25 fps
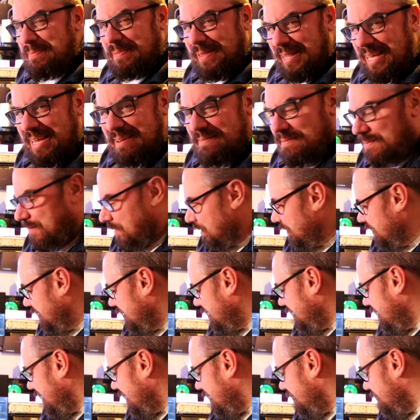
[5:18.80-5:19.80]

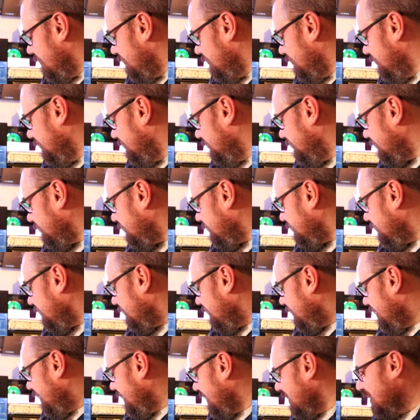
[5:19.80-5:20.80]
playful. Um,
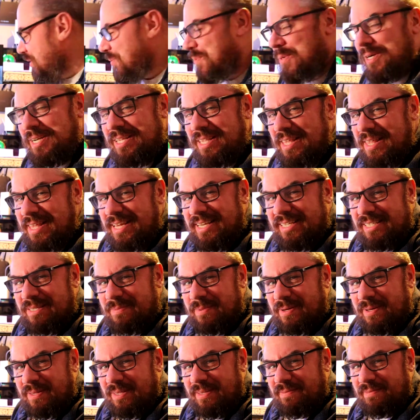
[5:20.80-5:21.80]
it's one of the things
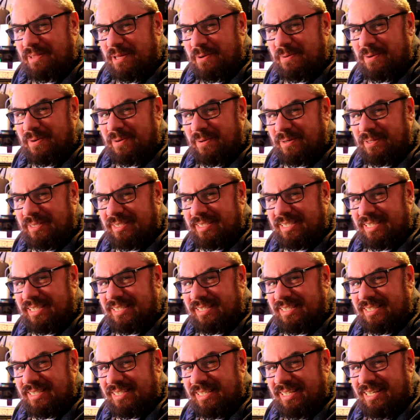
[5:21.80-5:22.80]
about the flower horns
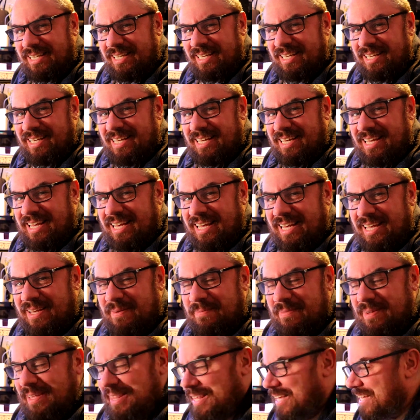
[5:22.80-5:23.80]
is
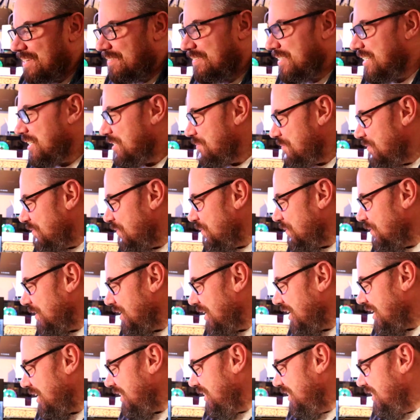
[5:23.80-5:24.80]
um, I think I've said it before in
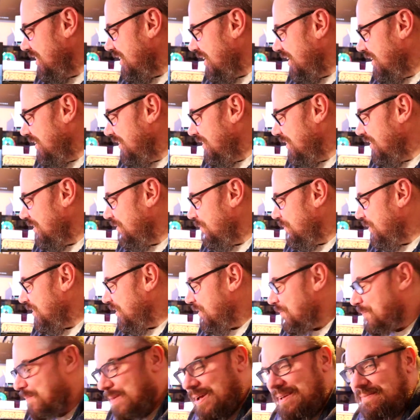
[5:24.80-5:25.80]
a, another
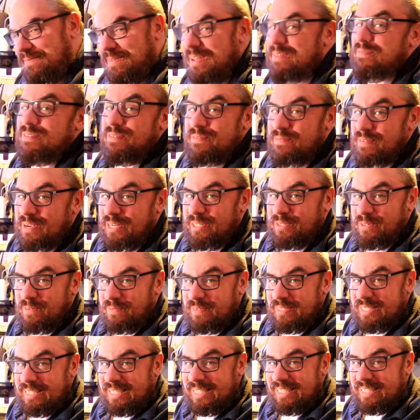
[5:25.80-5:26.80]
video. My favourite fish,
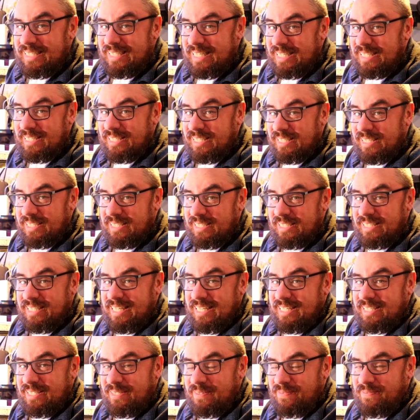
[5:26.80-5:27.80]
obviously, is discus because
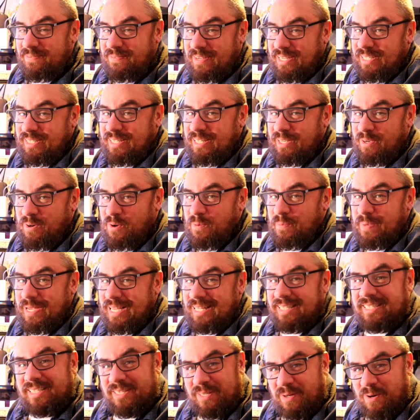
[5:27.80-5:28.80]
that's the fish that got me
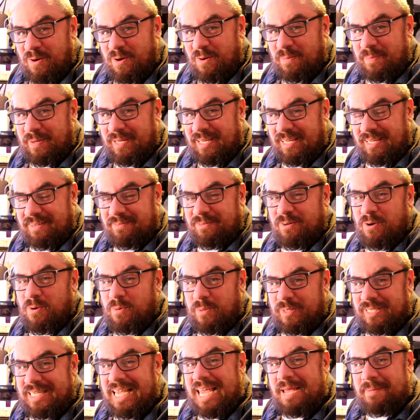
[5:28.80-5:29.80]
into the hobby. I've
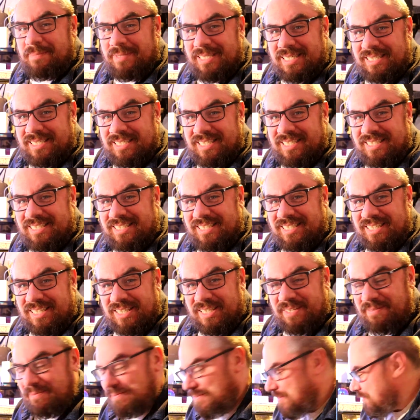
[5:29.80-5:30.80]
always kept discus and I
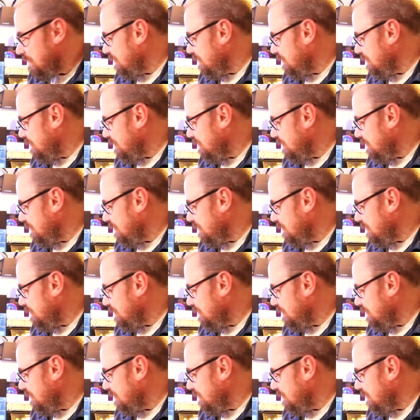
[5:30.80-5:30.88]
love